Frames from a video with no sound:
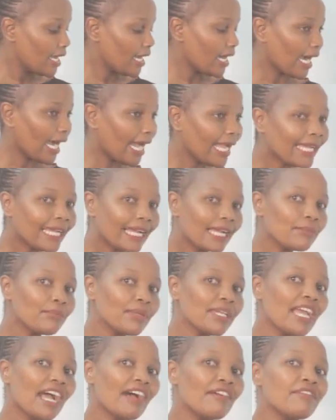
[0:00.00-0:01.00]
I can
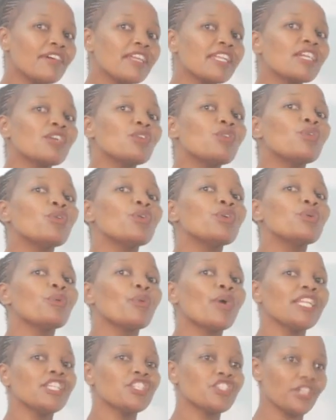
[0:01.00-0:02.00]
be a very good
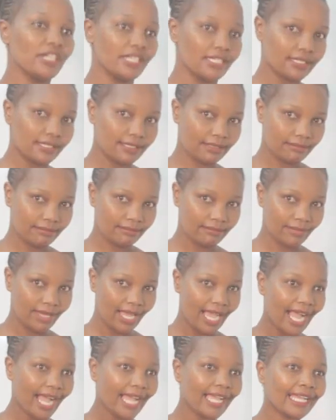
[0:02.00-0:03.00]
waitress.
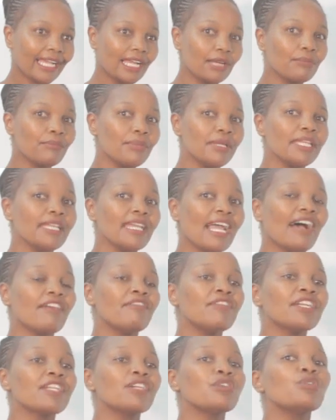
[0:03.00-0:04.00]
I can be a
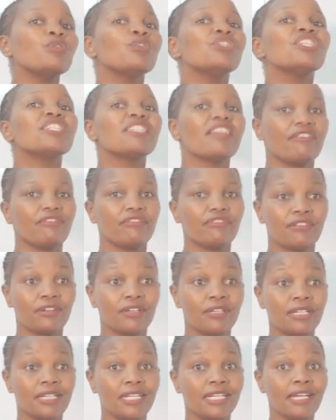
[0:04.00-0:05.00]
very good chef.
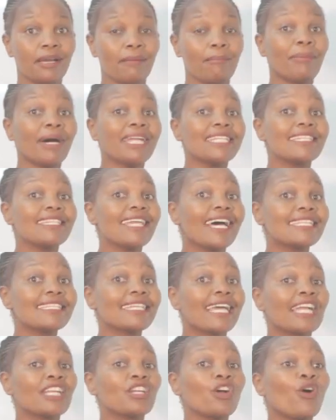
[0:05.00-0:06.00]
But that
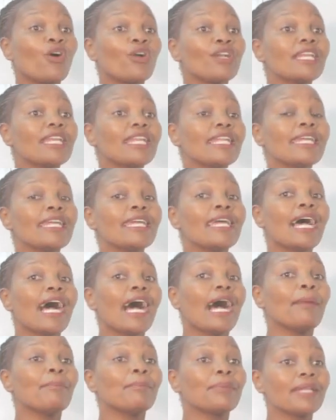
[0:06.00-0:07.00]
can only
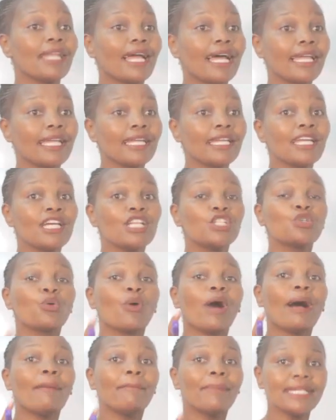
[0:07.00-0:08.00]
apply to
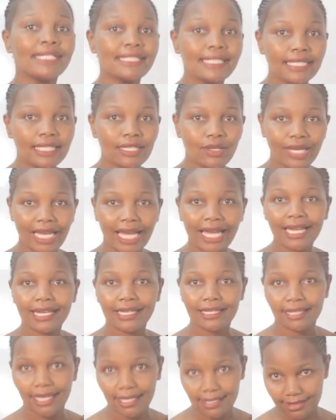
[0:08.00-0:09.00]
a particular
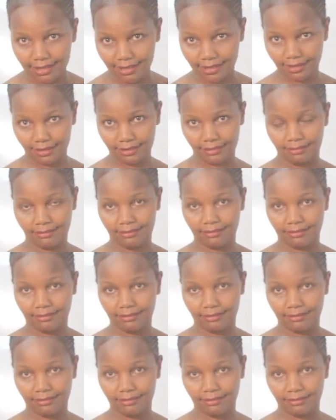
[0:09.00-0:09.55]
guest.